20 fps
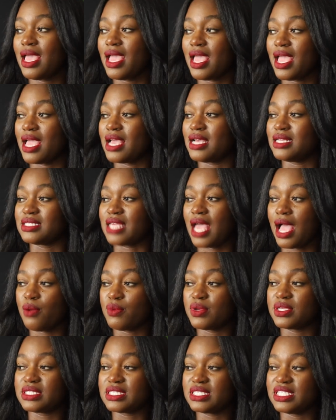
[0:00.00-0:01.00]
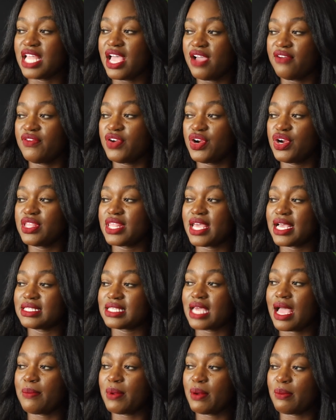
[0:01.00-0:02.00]
and I was never that
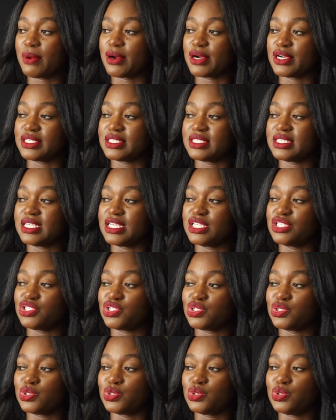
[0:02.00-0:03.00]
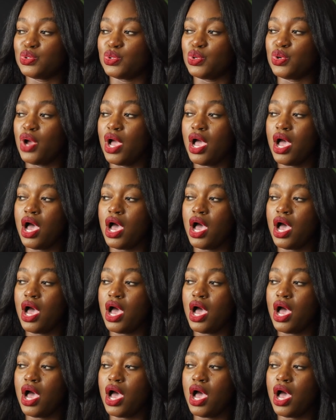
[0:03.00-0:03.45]
type of person to